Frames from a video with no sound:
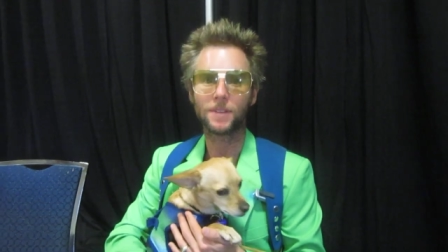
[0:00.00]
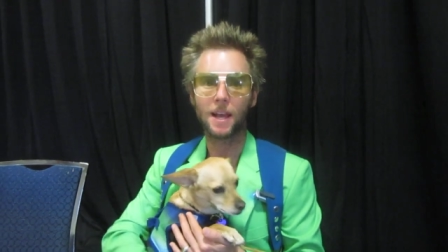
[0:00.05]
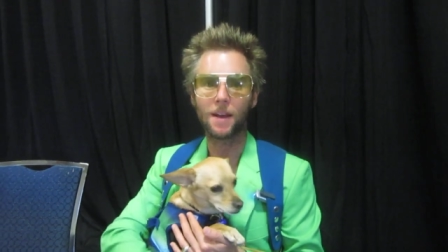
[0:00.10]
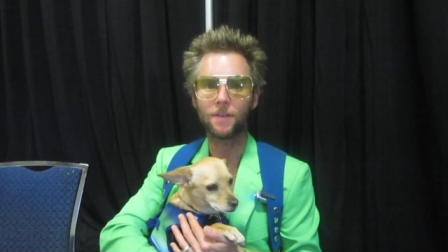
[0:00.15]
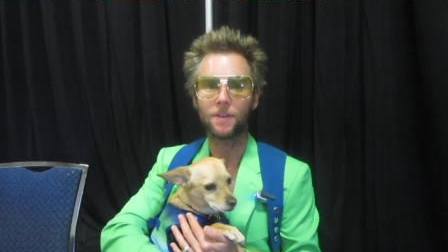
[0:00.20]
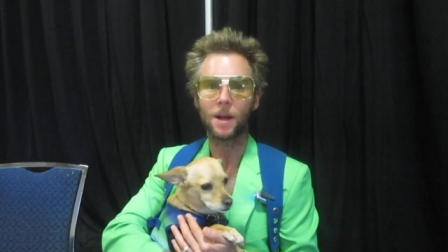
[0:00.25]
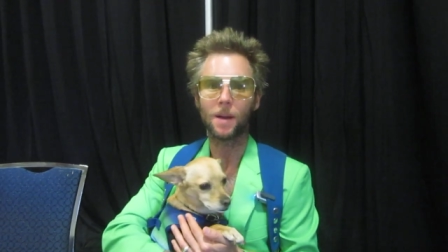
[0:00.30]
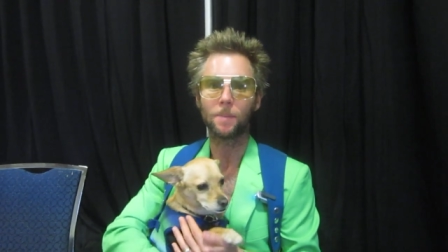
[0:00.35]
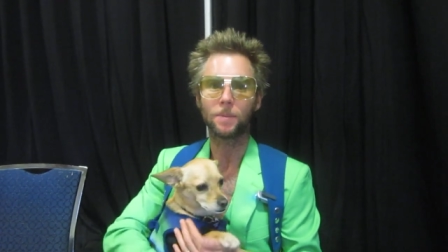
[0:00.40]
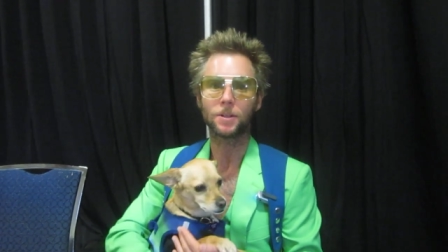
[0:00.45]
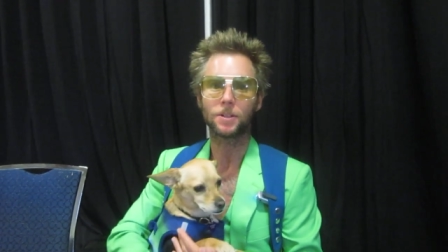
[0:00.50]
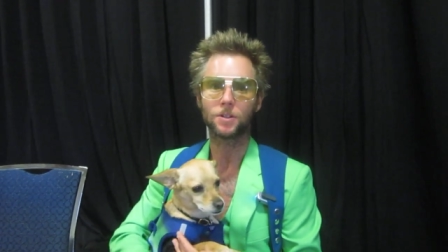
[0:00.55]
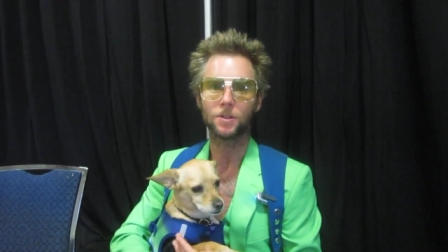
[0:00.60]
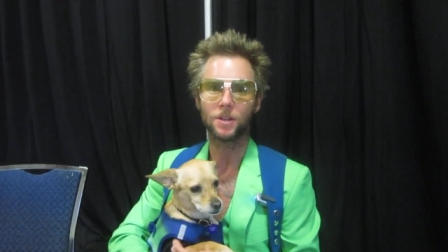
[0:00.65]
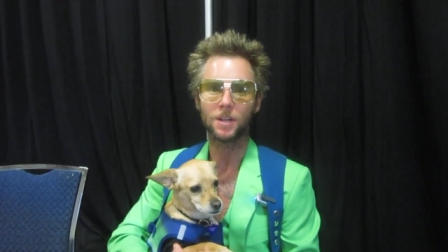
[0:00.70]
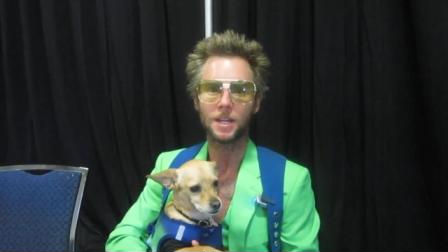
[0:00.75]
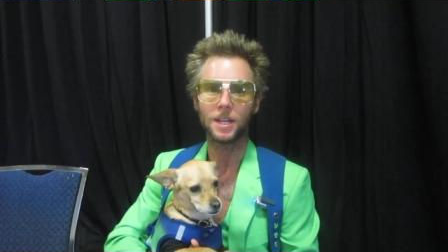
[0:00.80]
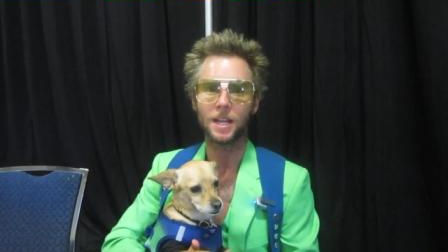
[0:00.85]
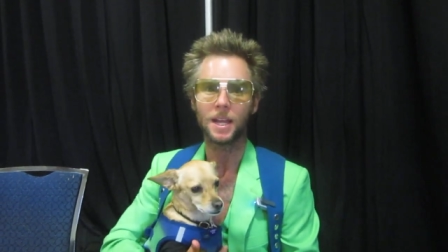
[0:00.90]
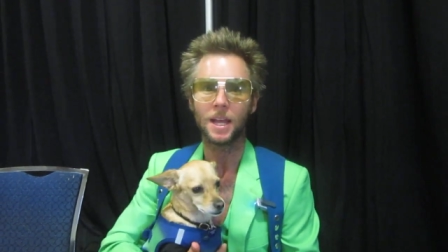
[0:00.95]
To have an
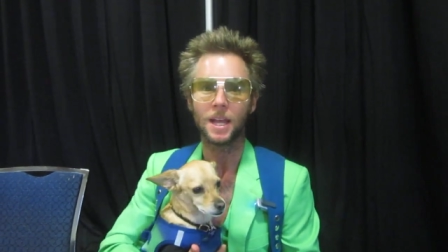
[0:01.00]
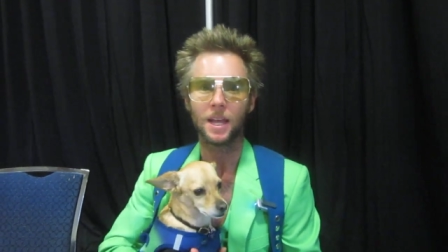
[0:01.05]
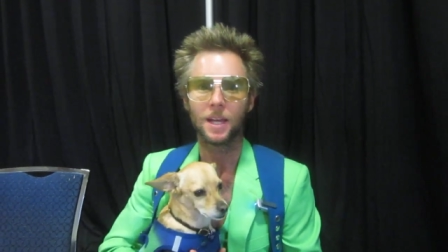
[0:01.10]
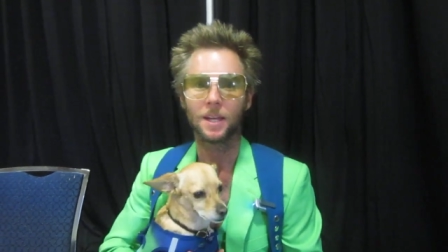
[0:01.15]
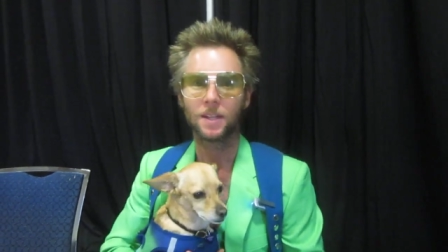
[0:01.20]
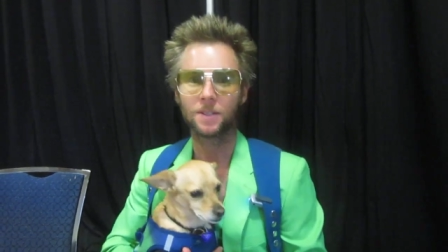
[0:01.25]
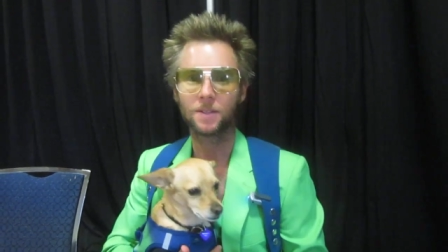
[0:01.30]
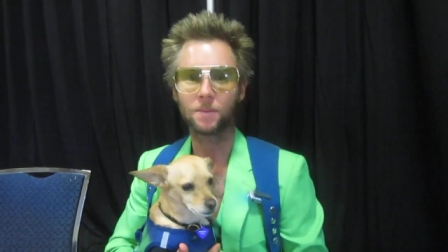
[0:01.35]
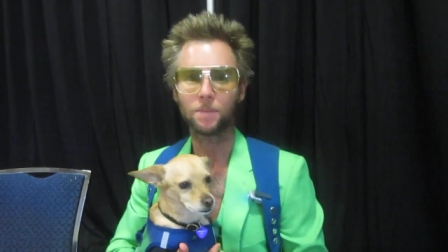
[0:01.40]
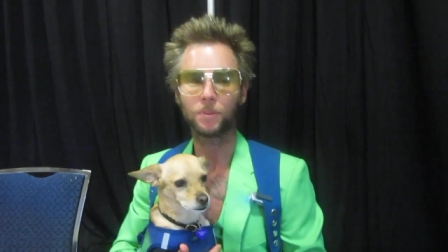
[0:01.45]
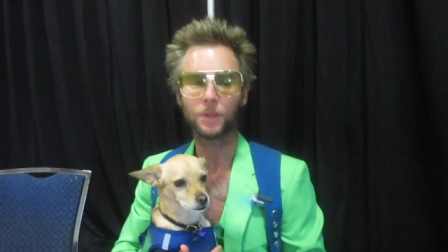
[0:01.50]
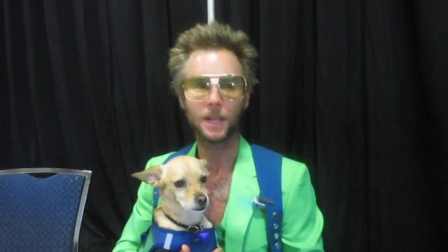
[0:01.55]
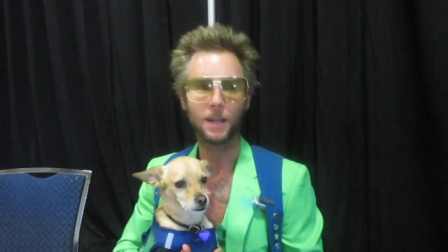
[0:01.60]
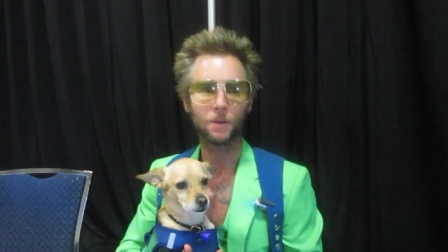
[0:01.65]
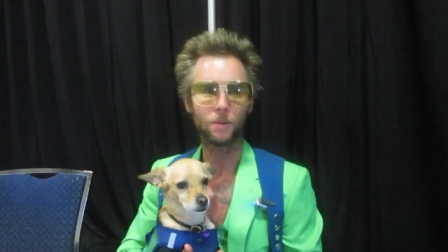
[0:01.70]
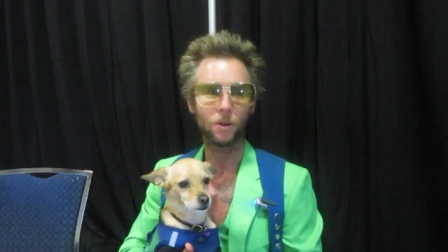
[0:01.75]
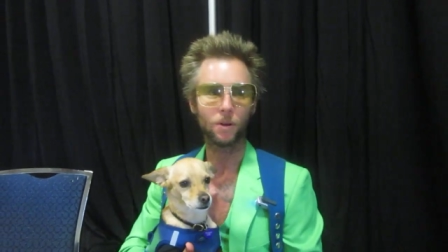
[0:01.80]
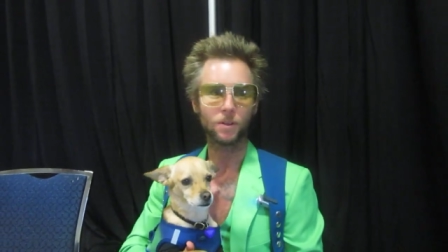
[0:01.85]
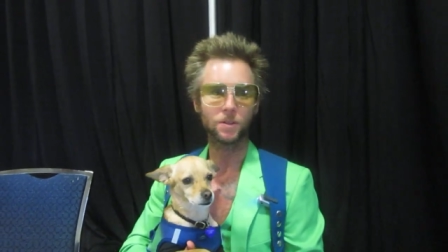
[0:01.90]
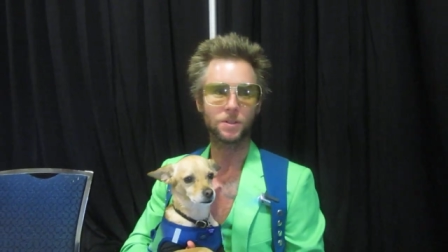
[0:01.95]
opportunity to play
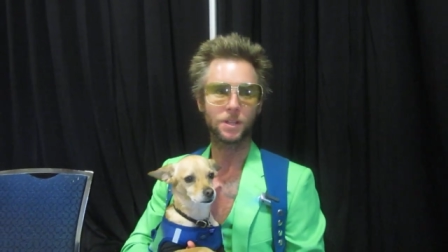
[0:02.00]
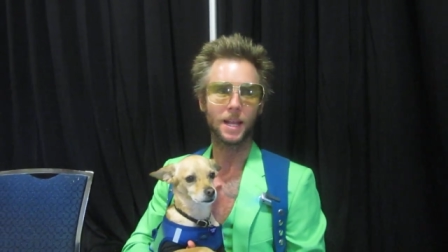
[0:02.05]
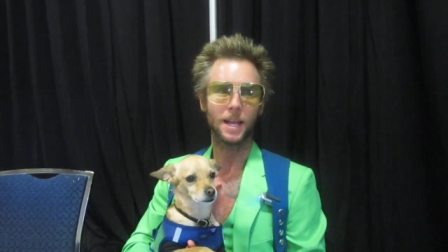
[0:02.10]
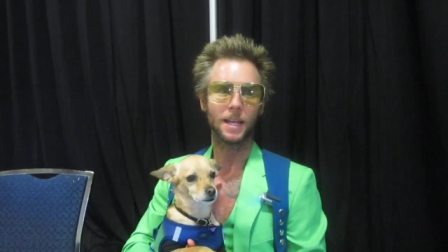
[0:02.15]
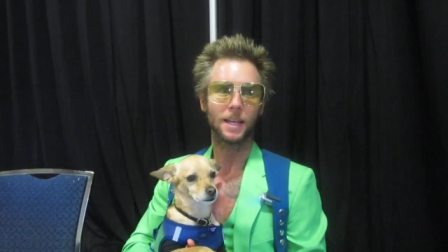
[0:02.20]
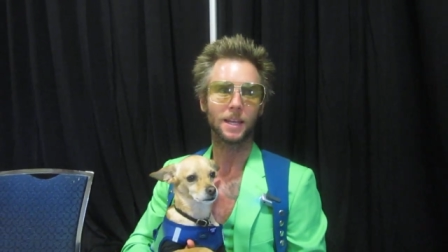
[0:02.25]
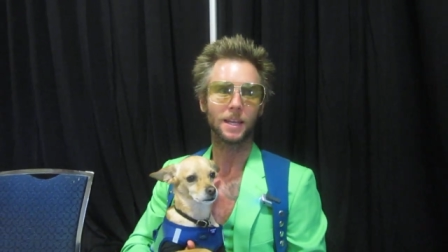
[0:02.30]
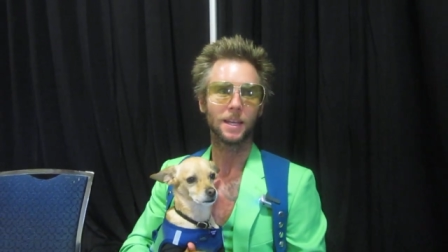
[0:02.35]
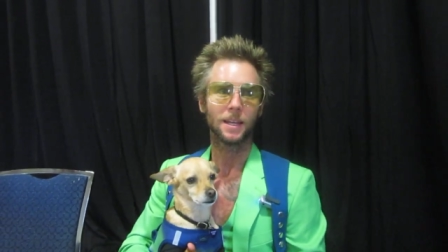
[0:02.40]
roles like